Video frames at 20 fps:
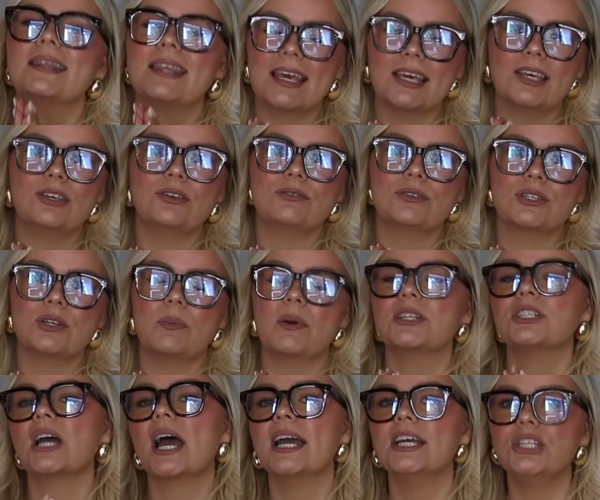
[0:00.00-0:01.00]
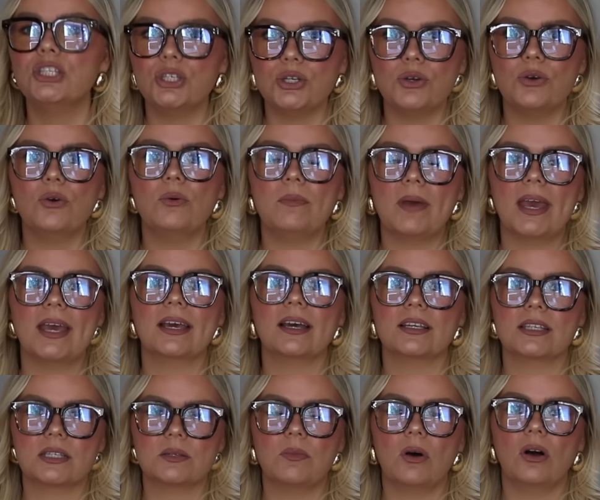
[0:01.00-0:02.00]
Thank you so much. I do make
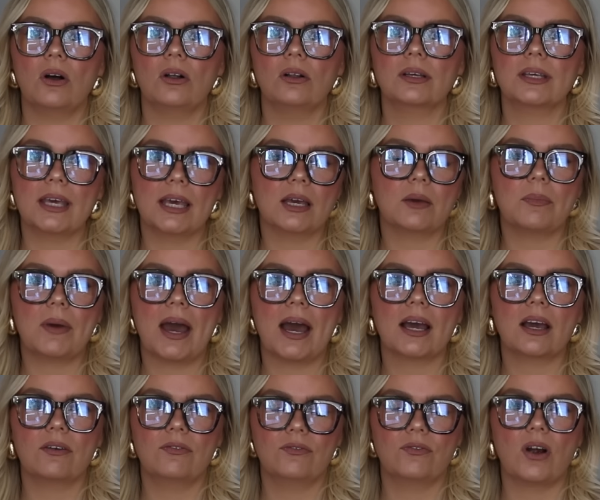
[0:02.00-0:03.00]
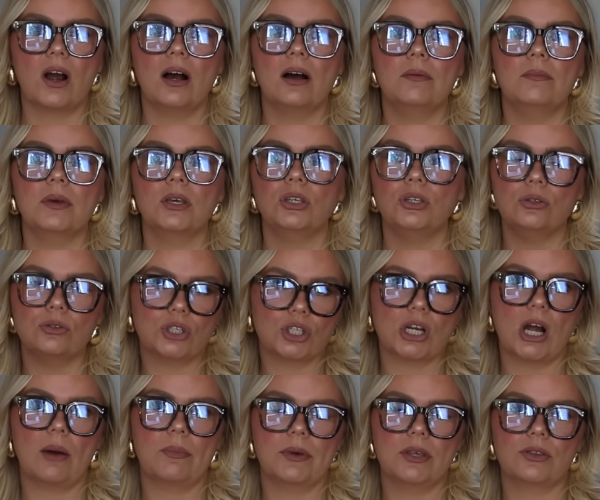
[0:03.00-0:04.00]
a small kickback from you
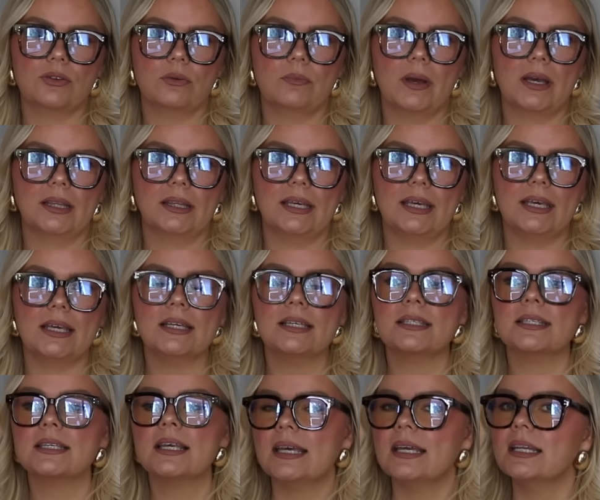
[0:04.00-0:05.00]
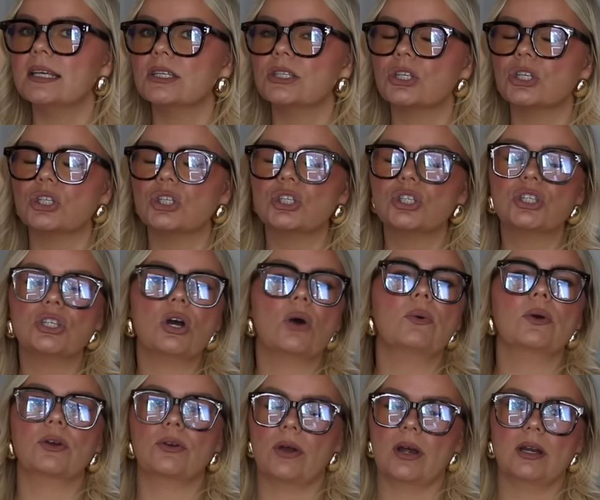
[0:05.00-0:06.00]
shopping through my links. It is
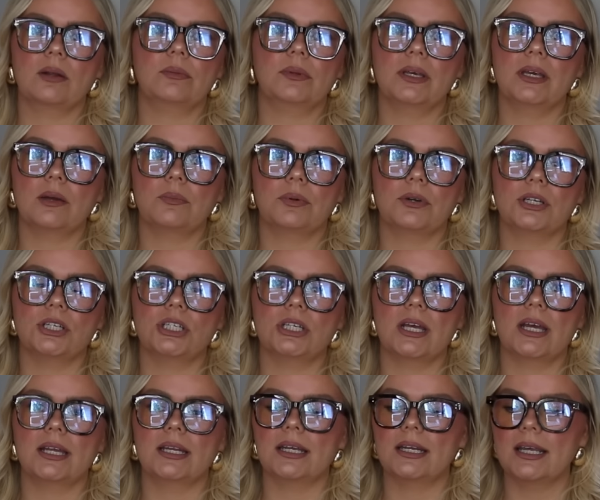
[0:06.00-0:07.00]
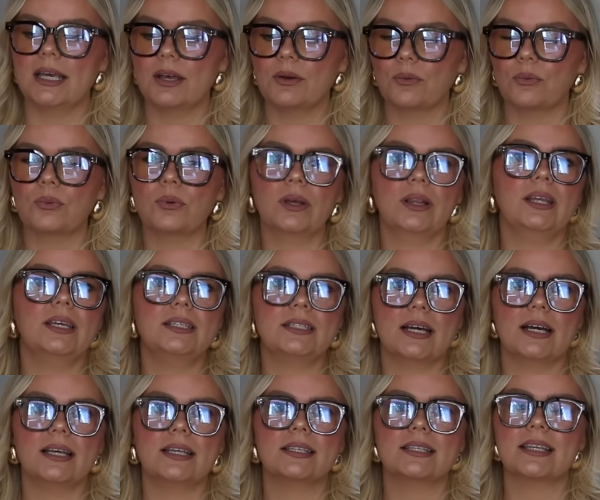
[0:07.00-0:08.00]
so incredibly appreciated. It really
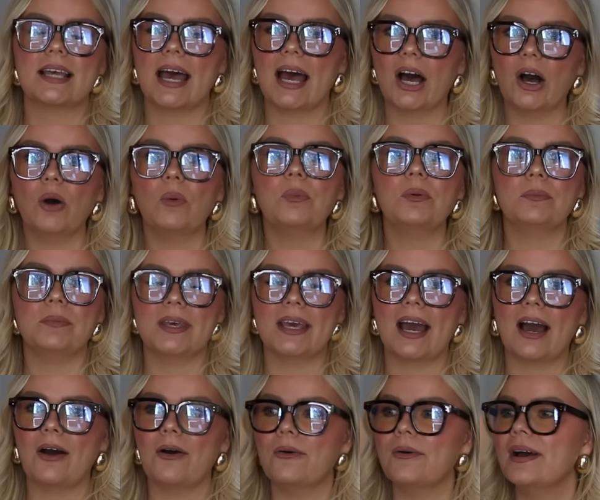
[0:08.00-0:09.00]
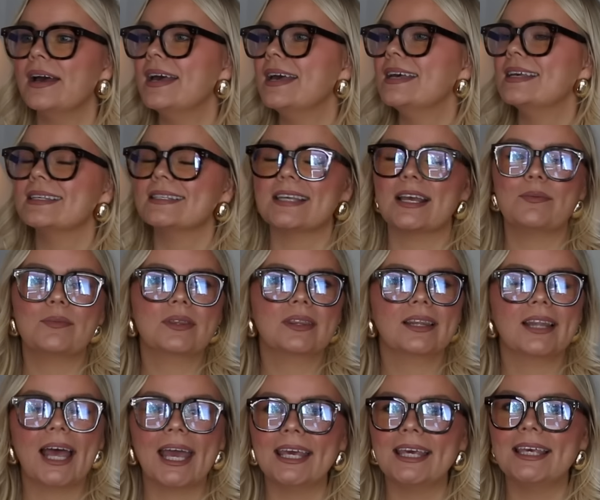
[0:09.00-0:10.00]
does help me out. Same
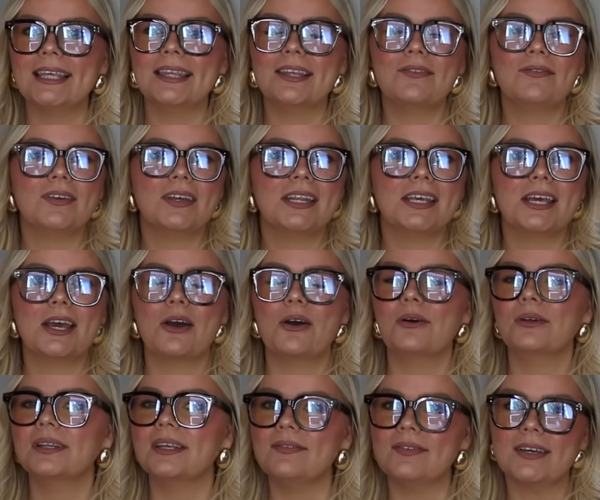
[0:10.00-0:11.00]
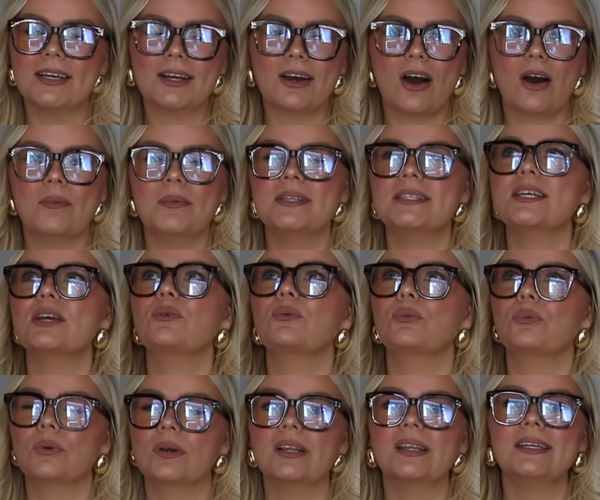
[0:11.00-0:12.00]
with liking the video, leaving comments. It
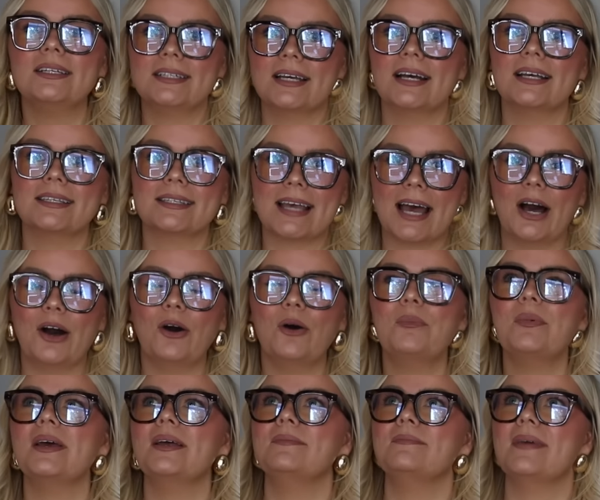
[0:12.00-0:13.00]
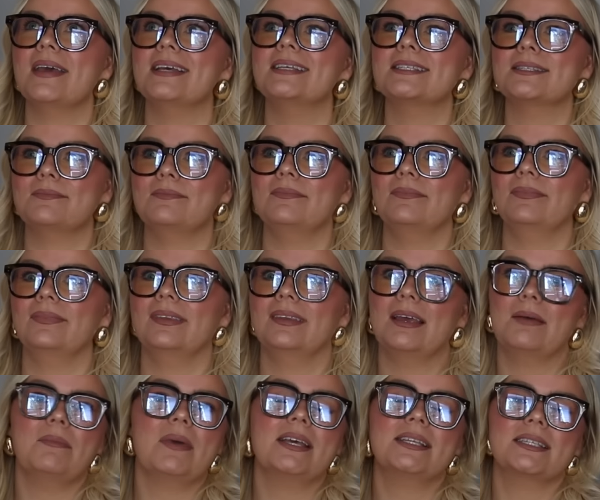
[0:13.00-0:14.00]
really does help and makes
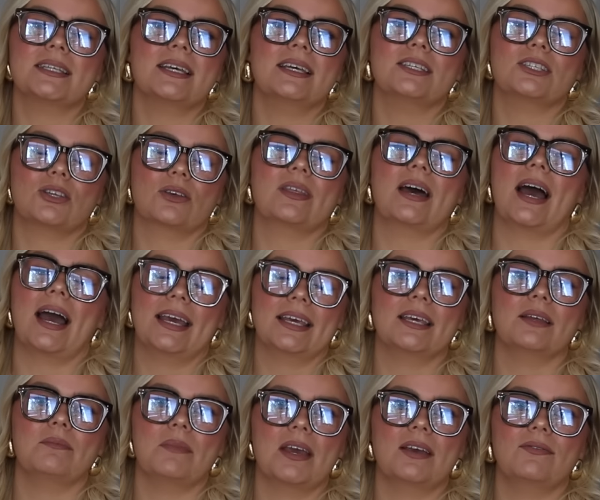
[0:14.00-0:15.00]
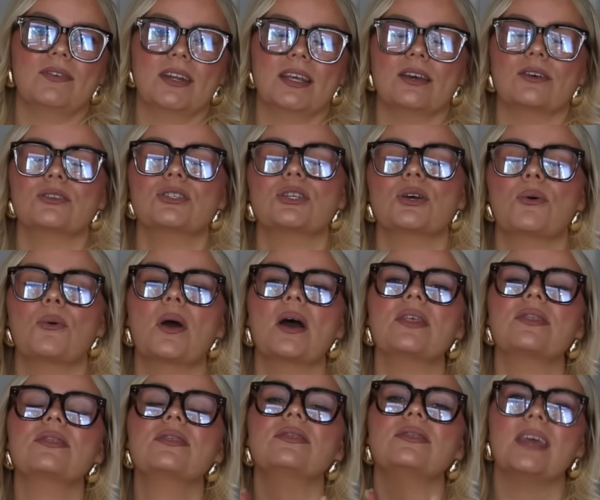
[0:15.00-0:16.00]
it makes it so that I can make videos. So
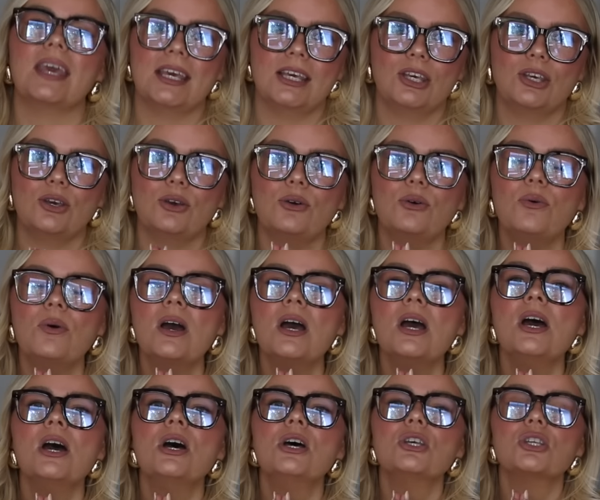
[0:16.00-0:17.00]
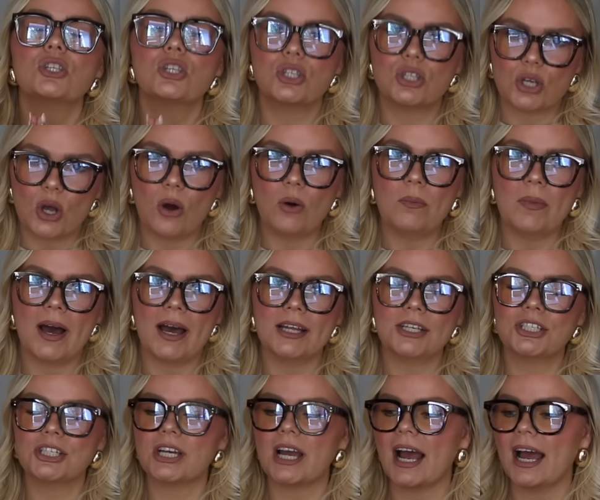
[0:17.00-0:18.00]
thank you so
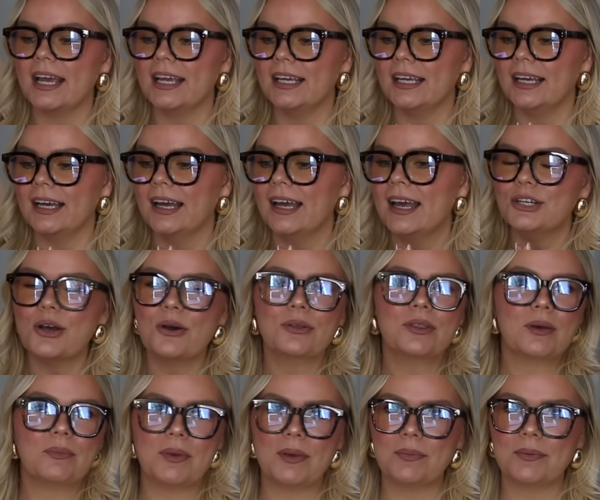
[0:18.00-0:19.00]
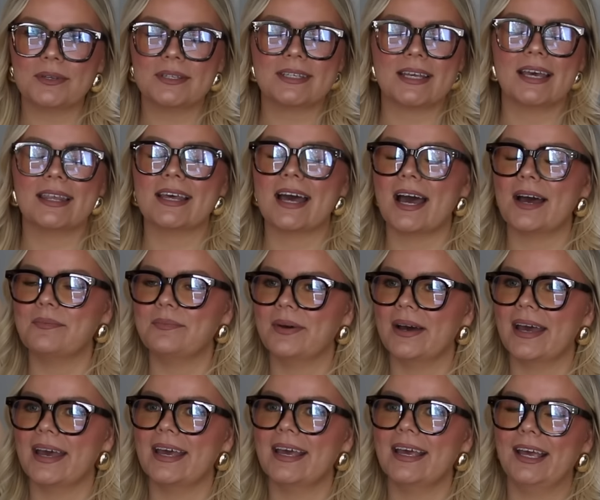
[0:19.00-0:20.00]
much. I know that people say that,
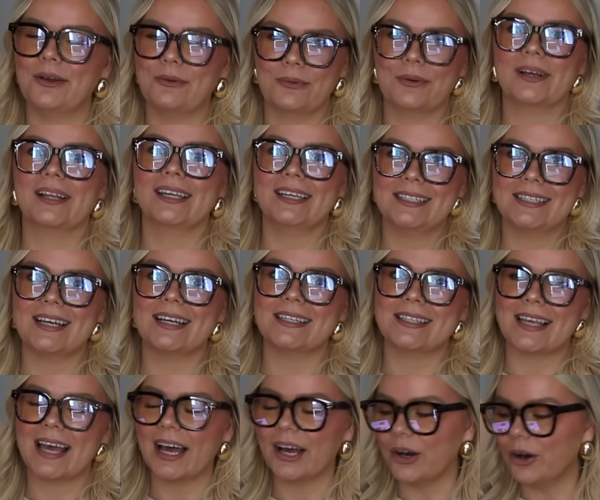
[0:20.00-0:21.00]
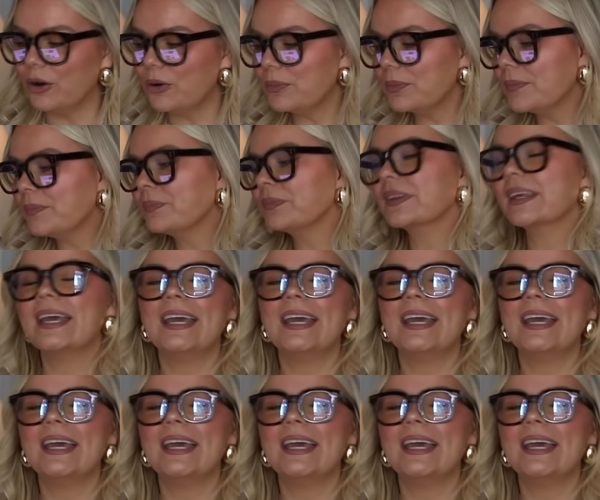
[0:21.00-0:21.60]
but it really does help.